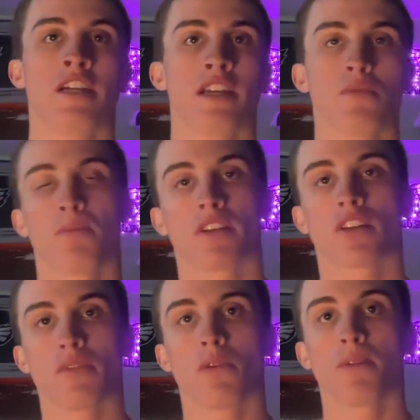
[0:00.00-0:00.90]
It would
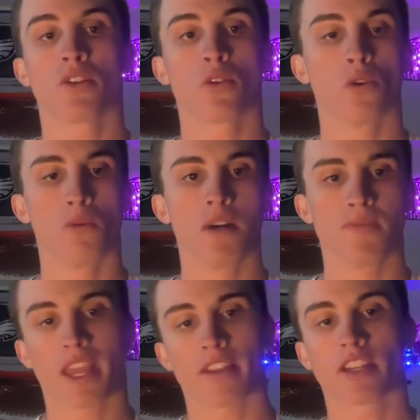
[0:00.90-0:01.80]
have been cool,
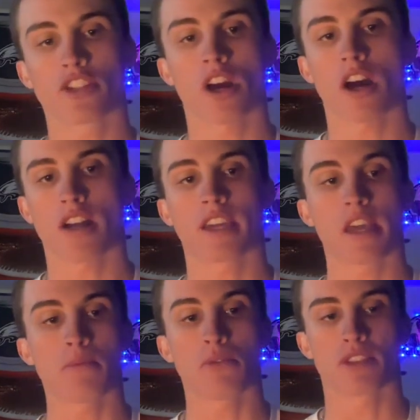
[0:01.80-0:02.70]
but I think Jihaad
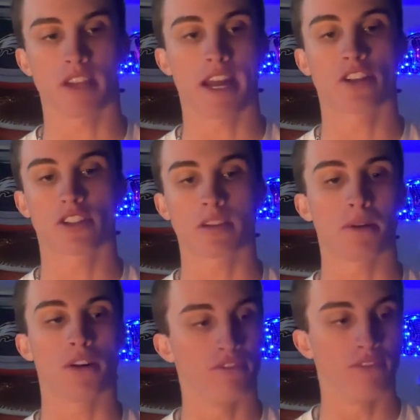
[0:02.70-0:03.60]
Campbell's actually a
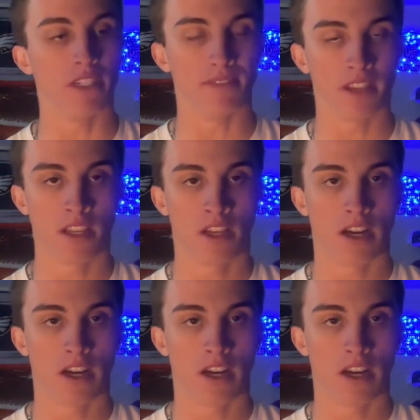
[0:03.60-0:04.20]
better fit